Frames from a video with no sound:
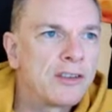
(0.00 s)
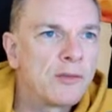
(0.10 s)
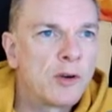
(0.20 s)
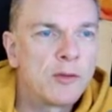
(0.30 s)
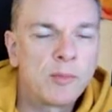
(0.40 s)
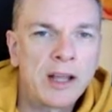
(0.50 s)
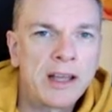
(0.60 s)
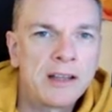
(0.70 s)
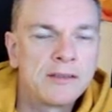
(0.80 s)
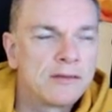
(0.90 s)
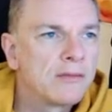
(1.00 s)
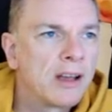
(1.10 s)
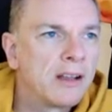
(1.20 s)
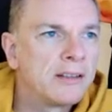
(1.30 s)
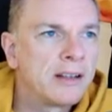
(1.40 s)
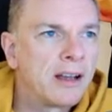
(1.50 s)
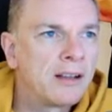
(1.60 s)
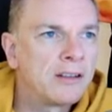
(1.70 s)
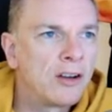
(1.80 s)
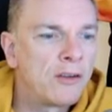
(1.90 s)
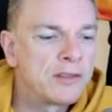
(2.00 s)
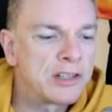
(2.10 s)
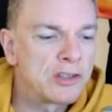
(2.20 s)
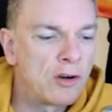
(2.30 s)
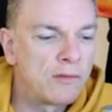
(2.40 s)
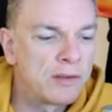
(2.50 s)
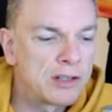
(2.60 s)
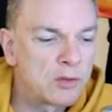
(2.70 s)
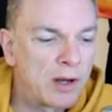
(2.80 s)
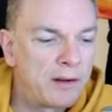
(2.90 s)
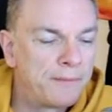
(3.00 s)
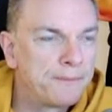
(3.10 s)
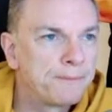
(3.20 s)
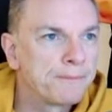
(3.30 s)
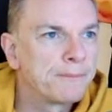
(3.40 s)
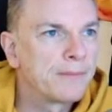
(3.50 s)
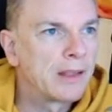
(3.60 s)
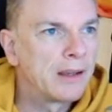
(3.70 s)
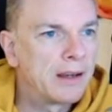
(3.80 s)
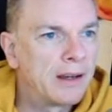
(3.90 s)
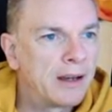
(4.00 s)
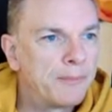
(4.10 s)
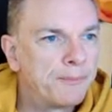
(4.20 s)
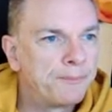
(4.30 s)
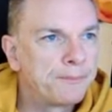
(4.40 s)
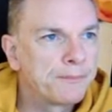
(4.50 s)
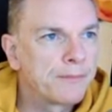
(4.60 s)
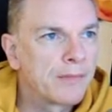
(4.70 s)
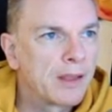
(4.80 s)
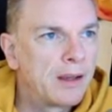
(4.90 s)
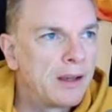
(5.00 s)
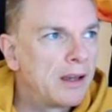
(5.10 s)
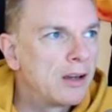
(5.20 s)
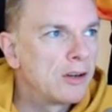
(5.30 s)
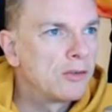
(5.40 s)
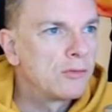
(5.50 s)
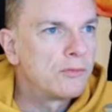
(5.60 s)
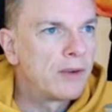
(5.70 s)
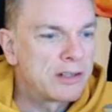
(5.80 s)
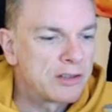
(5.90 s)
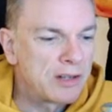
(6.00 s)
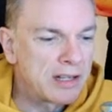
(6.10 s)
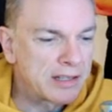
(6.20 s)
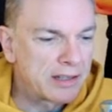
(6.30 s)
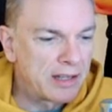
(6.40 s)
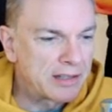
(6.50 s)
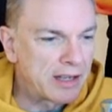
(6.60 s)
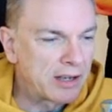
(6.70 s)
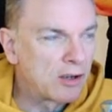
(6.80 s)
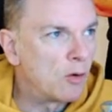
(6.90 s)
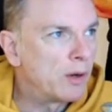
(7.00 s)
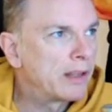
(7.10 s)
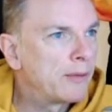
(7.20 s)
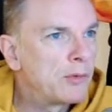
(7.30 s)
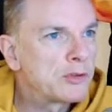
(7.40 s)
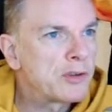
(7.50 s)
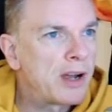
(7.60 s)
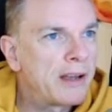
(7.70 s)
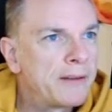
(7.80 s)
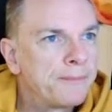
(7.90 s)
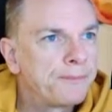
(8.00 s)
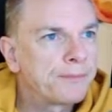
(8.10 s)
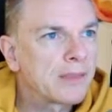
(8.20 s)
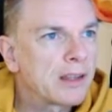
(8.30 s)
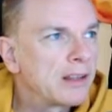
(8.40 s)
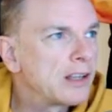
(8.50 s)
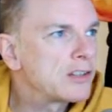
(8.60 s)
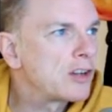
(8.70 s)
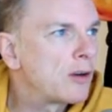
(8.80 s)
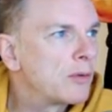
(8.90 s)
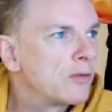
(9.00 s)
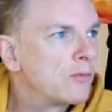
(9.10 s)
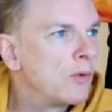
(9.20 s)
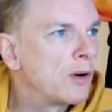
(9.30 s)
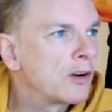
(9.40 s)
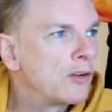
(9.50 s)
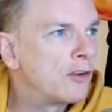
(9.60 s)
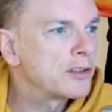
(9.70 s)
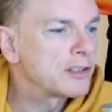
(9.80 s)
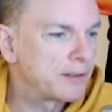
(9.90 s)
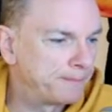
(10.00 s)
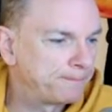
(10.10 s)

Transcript: or the wordplay, and uh, and obviously solve it as well. Um, right. So let's let's get going. Then we'll try. Let's start with one across.